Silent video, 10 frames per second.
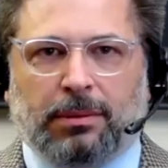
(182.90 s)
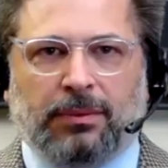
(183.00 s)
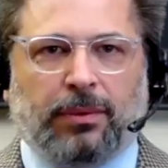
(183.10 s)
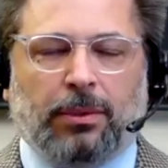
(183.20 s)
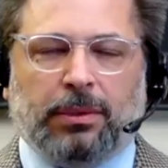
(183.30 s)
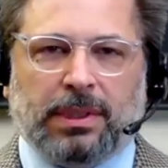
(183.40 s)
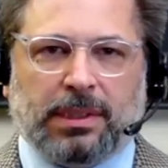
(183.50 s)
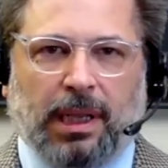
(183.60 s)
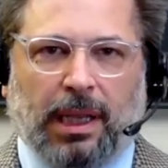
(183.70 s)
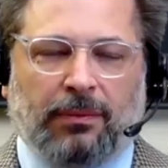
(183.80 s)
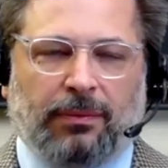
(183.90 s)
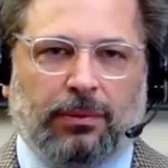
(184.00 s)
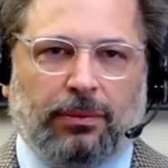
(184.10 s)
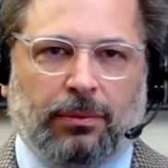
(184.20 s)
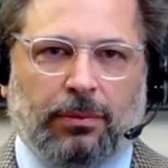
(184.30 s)
devote his life
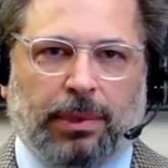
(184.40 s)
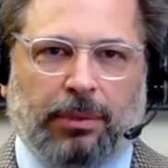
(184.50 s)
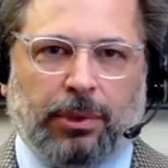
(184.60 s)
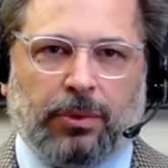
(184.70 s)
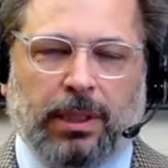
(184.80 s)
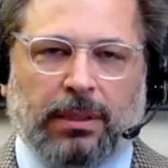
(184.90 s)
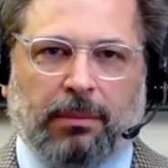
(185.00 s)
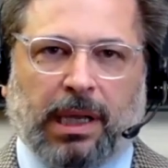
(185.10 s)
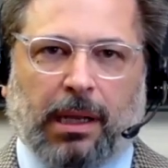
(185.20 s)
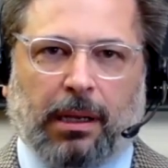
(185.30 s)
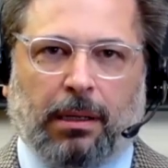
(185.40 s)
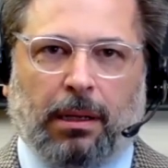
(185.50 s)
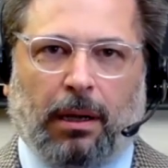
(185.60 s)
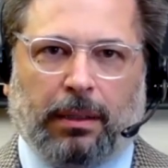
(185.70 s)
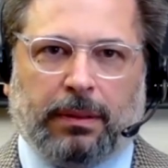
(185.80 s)
to perpetuating mechanical
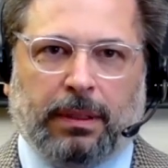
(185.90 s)
art